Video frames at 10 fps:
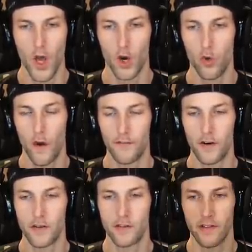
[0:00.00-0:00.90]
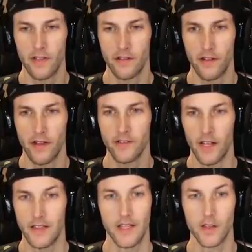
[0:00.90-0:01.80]
Whoever is this is,
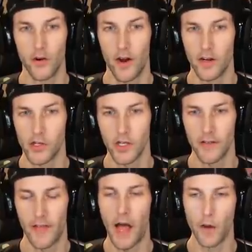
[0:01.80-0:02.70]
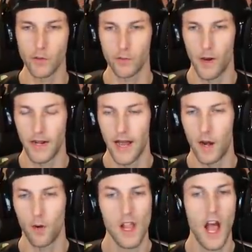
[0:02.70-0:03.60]
I think they're actually in the house right
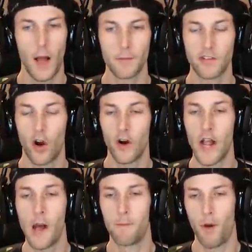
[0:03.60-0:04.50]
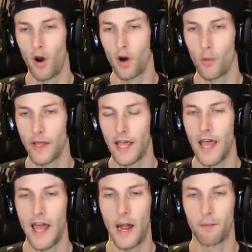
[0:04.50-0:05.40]
now. I'm sorry I'm borrowing
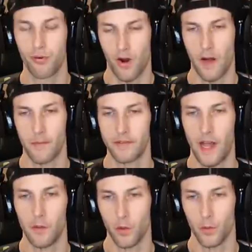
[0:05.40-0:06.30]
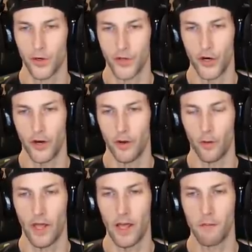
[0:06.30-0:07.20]
it, and I promise I will return it,
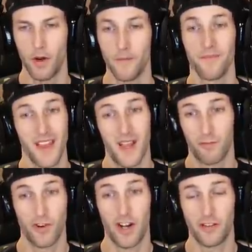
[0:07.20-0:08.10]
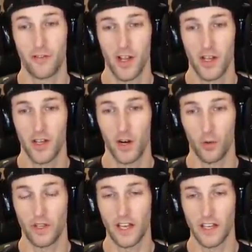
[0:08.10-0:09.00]
okay? But trying to, you
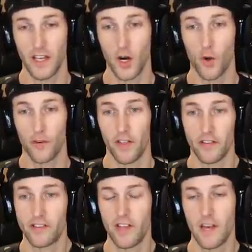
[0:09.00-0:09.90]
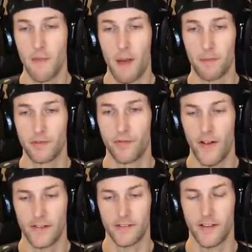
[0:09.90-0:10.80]
know, get over to the city map as
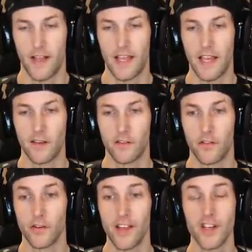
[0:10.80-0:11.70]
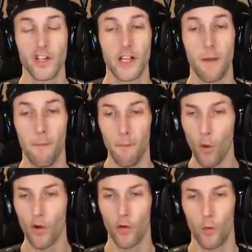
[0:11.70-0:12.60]
fast as I can because there's actually
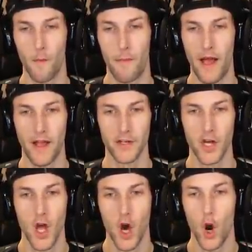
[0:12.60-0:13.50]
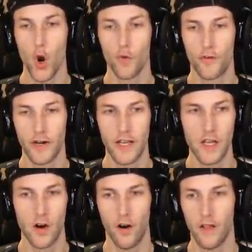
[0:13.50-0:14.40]
more than one badge over
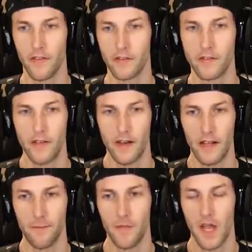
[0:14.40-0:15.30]
here in the city.